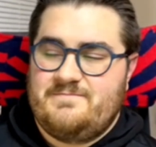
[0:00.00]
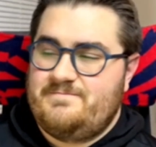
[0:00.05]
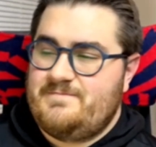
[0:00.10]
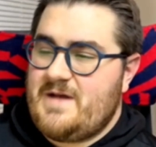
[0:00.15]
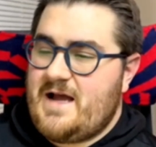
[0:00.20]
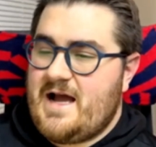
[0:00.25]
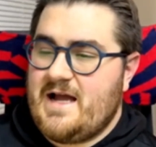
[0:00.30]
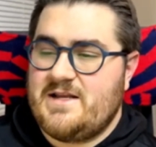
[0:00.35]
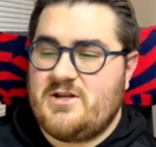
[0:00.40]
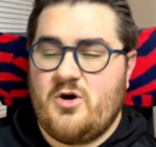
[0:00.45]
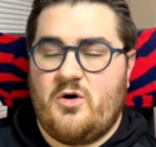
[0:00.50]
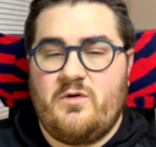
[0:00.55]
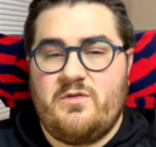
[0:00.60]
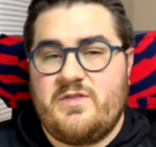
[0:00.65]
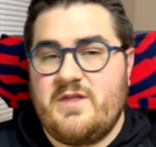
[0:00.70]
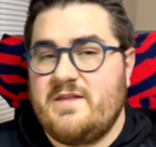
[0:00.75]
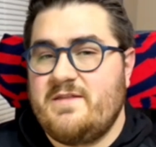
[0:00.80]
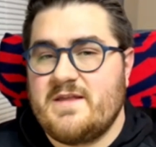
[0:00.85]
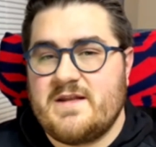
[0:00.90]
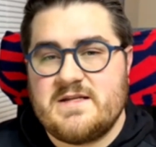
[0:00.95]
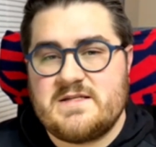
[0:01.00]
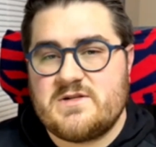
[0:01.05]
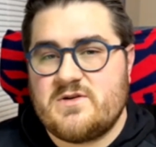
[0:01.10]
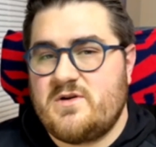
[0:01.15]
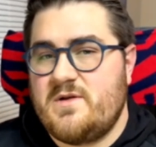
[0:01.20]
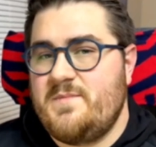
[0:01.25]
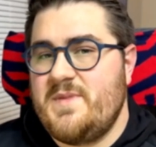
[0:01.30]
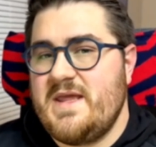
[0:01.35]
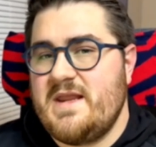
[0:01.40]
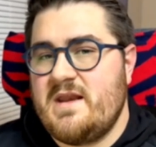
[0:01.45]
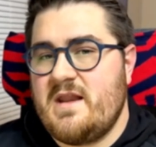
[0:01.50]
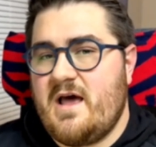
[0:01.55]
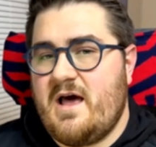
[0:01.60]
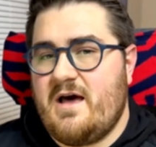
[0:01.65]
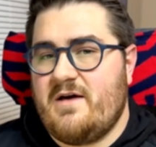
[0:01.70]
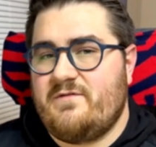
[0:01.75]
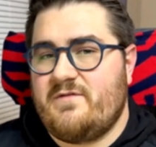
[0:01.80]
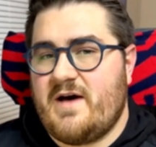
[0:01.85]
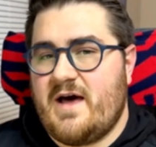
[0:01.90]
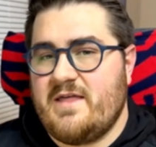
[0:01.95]
I don't think that it's going to be
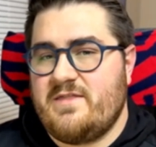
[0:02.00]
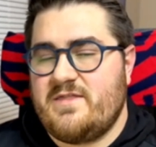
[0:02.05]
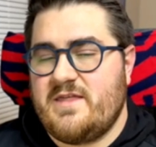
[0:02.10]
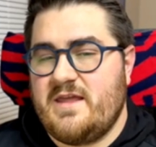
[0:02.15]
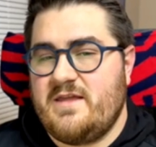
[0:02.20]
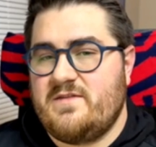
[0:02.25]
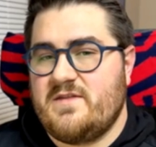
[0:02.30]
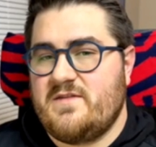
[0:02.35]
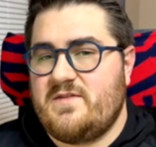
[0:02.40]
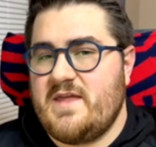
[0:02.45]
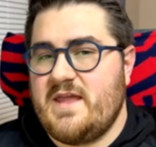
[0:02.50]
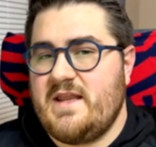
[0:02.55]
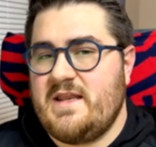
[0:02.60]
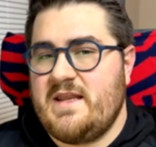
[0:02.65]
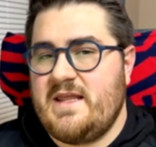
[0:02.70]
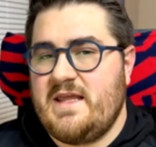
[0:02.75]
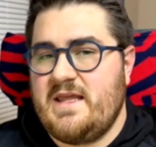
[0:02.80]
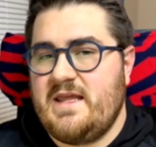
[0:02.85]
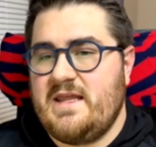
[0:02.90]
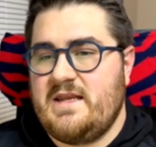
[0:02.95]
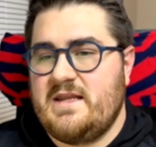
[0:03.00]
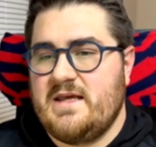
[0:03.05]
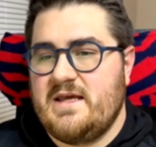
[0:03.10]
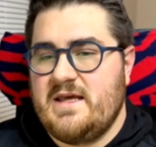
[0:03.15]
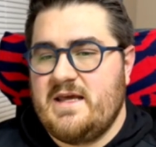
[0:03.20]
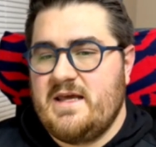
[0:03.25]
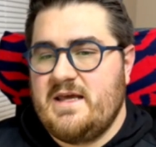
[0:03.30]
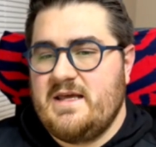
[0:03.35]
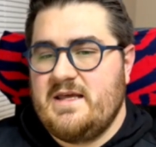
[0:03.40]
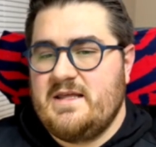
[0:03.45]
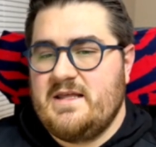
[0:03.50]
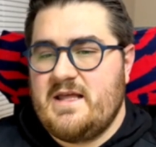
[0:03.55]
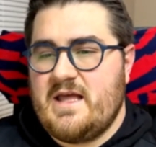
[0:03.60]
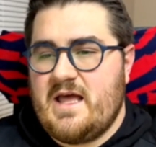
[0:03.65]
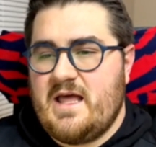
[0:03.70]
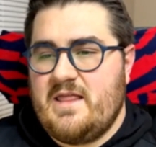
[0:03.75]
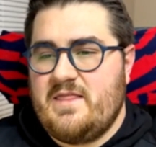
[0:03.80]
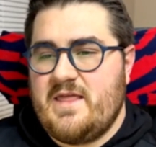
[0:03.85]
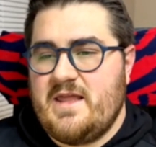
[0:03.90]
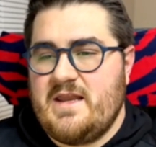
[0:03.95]
enough. I think that they need
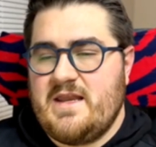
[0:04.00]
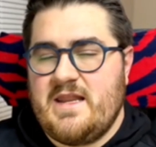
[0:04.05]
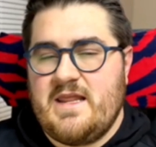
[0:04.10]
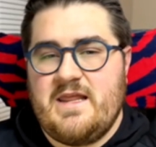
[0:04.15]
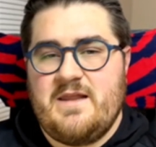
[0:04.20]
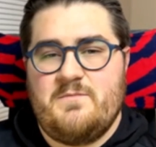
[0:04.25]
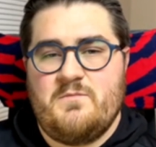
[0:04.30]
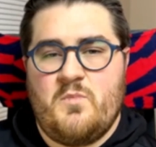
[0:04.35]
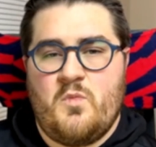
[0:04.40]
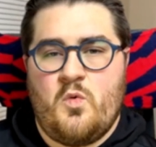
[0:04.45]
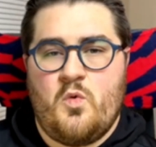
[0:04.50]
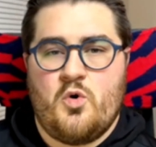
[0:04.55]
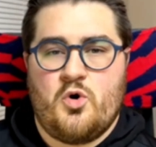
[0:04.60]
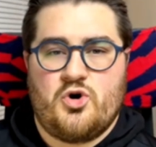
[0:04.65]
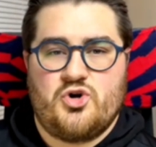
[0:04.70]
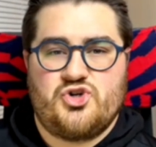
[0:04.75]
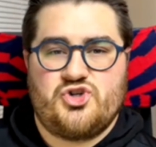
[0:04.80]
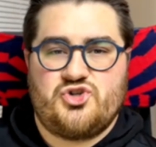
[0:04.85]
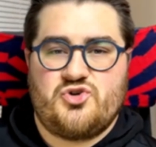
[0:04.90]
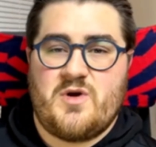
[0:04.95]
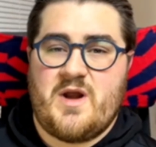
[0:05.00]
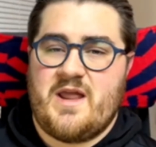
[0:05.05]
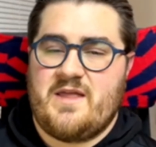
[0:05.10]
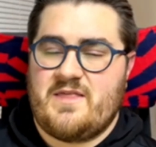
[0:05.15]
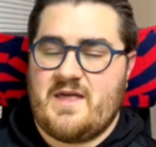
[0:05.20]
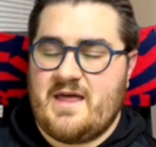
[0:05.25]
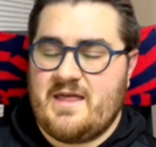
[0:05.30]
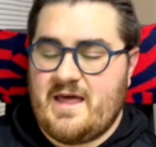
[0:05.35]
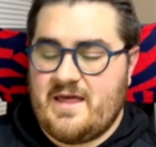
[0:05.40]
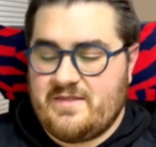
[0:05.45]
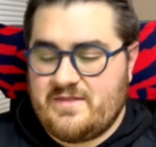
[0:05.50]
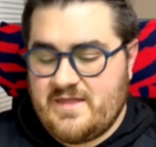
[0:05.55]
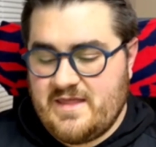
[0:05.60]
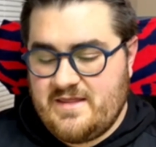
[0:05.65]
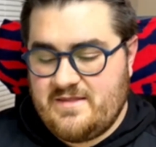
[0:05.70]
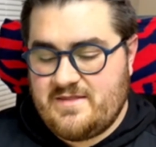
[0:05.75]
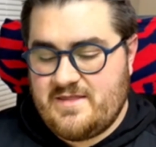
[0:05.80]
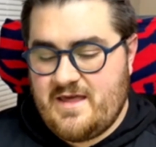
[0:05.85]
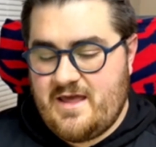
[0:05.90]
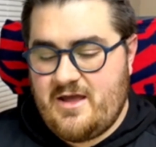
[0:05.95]
more strength. I
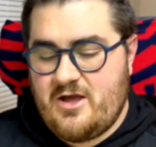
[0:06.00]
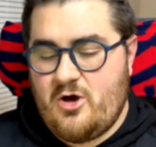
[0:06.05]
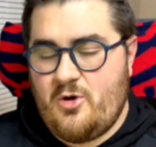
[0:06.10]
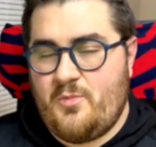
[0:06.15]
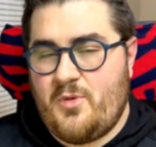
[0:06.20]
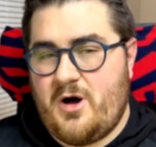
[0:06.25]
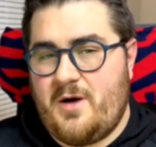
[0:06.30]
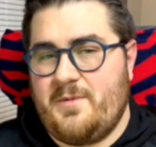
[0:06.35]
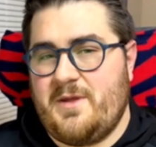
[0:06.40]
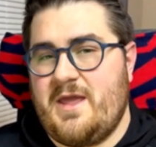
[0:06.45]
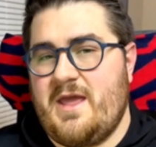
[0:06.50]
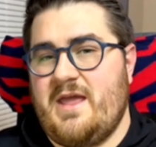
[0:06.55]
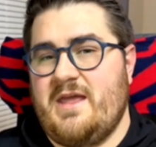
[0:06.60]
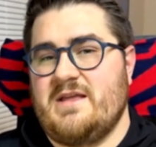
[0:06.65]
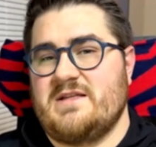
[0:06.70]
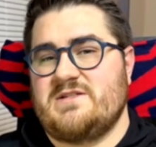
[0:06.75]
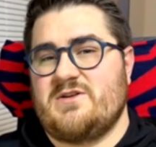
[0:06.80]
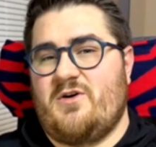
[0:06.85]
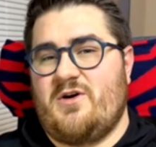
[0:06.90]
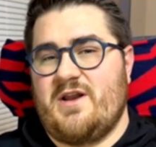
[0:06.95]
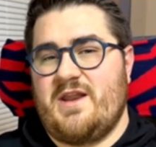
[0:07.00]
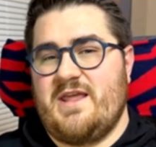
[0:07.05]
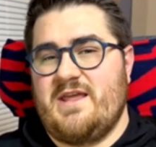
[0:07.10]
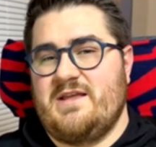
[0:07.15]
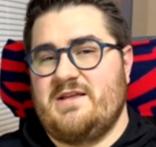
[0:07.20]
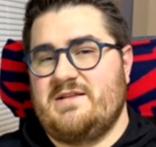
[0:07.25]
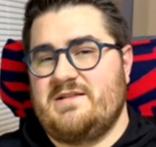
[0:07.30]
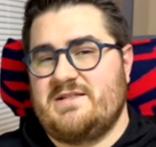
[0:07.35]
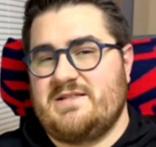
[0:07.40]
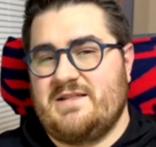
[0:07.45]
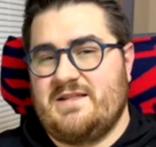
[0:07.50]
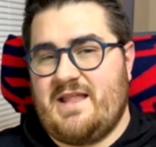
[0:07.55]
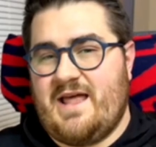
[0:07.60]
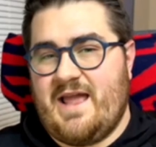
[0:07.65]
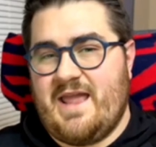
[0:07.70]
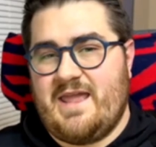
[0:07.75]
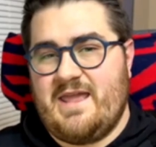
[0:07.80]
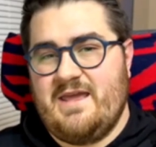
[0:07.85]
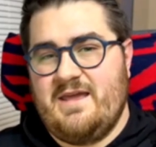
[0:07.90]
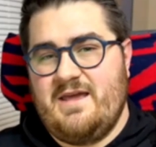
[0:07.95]
think that Aubameyang is on his,
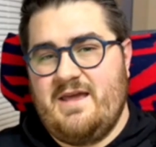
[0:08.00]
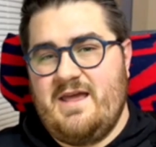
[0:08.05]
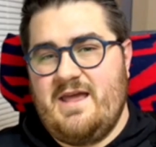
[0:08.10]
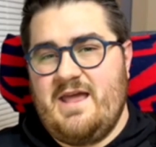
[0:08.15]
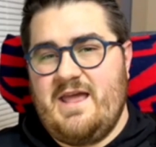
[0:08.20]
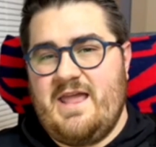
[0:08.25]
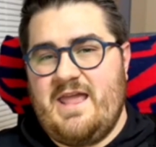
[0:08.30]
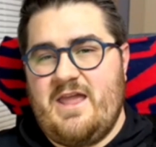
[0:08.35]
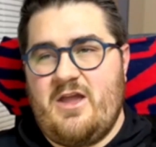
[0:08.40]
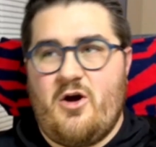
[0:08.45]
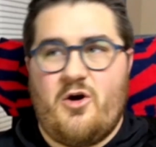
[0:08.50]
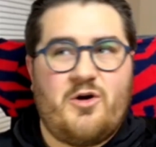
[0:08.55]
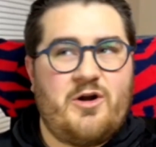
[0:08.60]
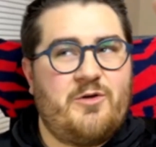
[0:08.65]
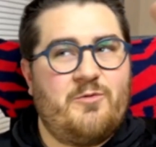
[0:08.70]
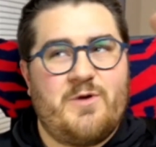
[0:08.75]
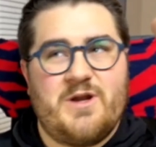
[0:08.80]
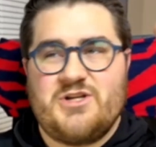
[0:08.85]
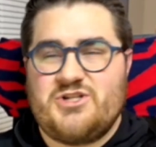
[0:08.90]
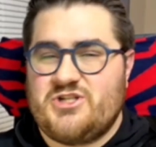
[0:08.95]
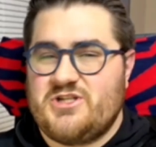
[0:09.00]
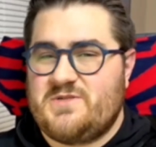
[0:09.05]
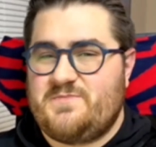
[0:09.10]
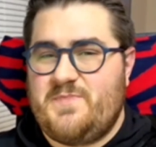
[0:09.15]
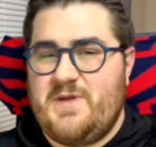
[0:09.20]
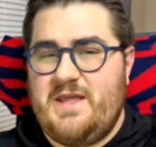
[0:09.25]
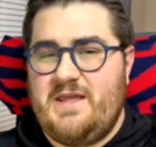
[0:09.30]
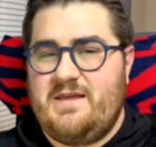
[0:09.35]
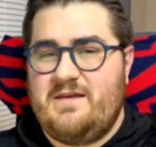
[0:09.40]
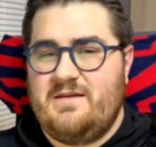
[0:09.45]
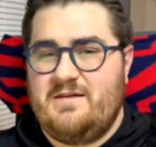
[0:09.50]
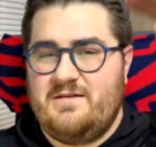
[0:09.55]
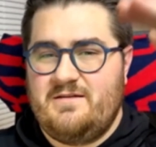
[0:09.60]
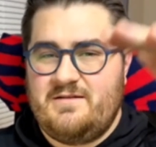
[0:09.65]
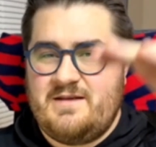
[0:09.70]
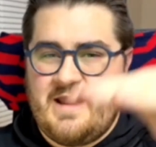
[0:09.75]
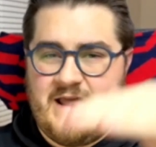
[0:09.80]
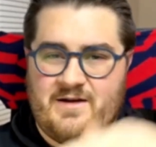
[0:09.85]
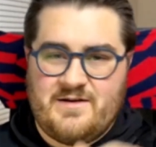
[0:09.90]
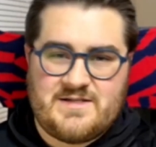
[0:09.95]
he already reached his peak.
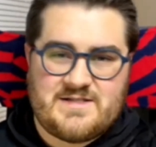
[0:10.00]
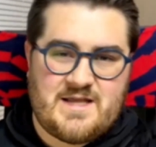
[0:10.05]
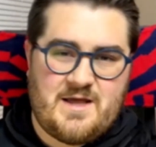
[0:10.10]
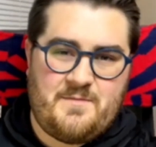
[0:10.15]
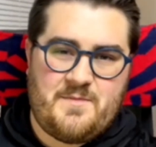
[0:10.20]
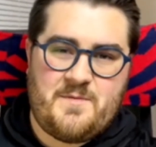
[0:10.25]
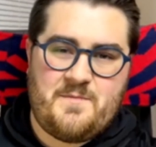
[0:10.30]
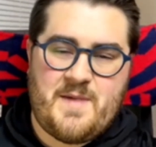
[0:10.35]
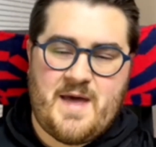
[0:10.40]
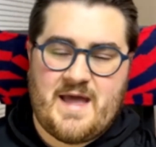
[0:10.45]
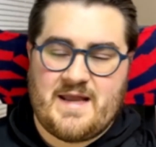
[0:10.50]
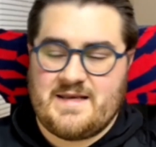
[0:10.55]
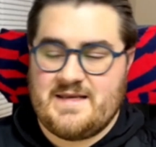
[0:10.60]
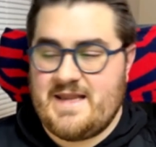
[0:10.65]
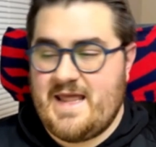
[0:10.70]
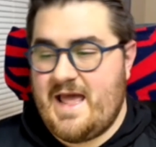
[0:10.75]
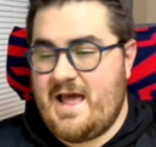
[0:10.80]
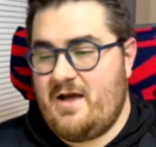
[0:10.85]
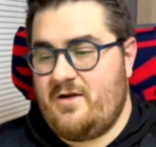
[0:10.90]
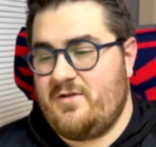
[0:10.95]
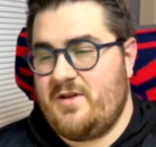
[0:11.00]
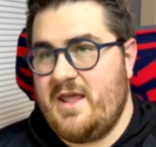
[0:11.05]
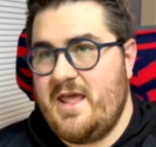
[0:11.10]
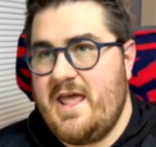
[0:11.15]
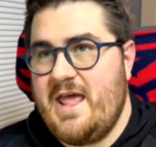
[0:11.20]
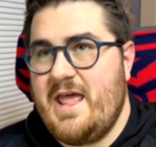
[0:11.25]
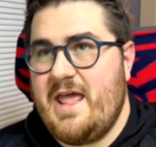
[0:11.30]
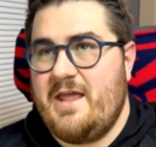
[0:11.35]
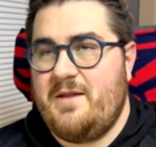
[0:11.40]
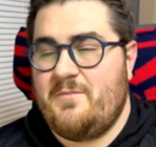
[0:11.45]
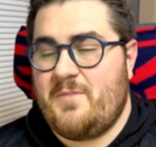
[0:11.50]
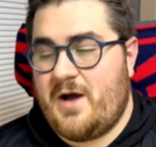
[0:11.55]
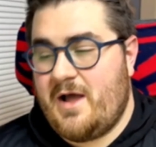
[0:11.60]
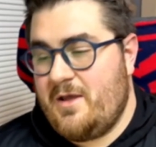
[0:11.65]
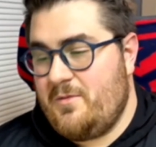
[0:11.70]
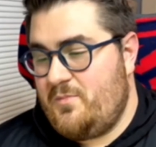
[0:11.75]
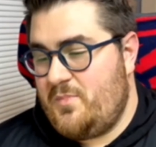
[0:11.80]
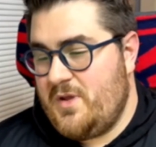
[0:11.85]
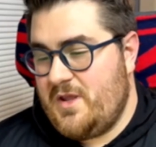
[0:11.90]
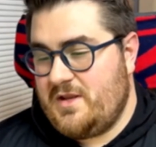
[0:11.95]
Now he's coming back down, in my
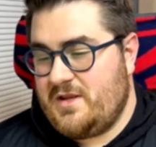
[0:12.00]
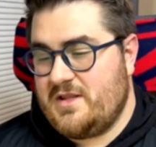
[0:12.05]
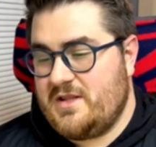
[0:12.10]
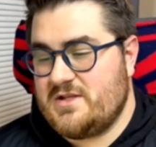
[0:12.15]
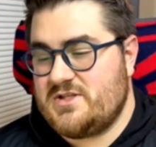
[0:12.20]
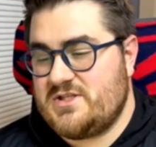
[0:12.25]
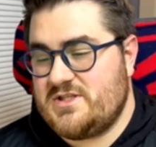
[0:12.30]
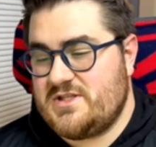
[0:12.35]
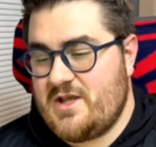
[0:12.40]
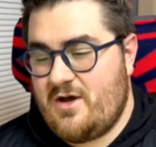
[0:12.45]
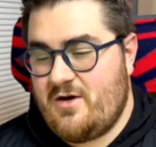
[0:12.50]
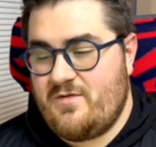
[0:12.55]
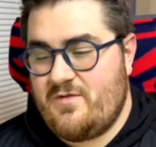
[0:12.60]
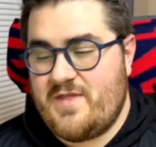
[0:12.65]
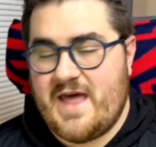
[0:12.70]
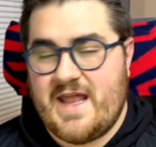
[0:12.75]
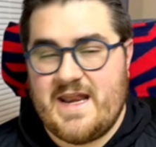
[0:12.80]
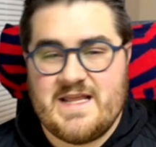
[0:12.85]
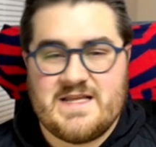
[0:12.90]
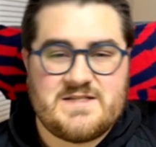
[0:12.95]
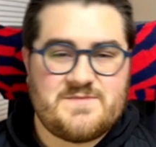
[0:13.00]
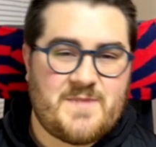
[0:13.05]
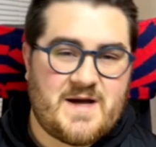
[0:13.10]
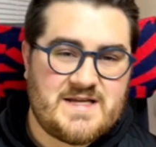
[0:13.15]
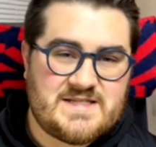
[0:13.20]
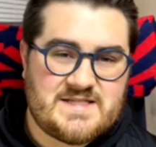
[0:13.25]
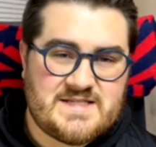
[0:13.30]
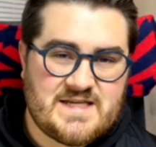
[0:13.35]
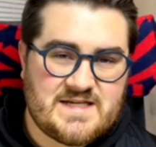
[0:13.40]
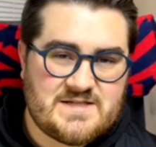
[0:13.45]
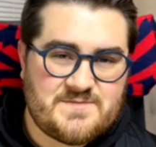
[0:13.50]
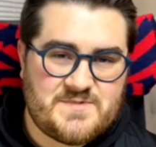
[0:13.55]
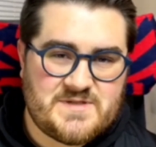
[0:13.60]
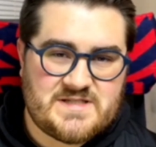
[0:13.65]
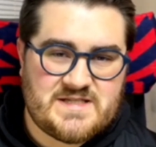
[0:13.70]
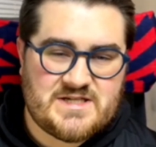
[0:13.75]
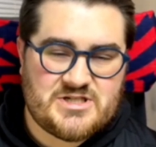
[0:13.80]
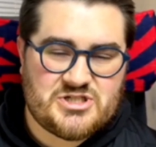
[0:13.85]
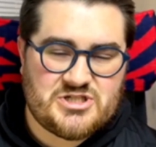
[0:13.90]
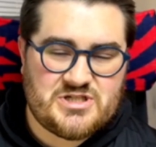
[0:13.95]
opinion. So that is my 6th
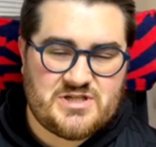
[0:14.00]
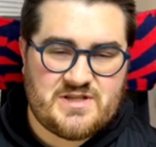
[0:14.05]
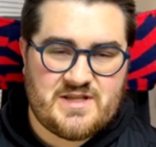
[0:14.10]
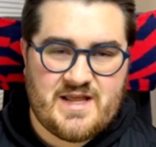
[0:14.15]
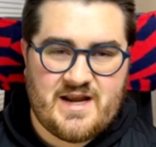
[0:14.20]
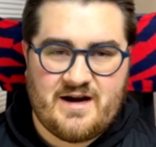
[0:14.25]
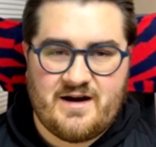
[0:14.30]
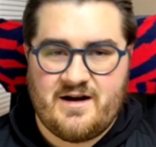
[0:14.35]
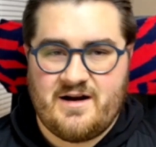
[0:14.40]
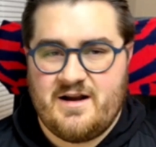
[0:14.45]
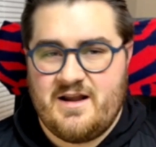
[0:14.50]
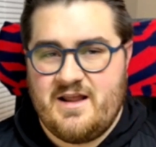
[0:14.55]
position there.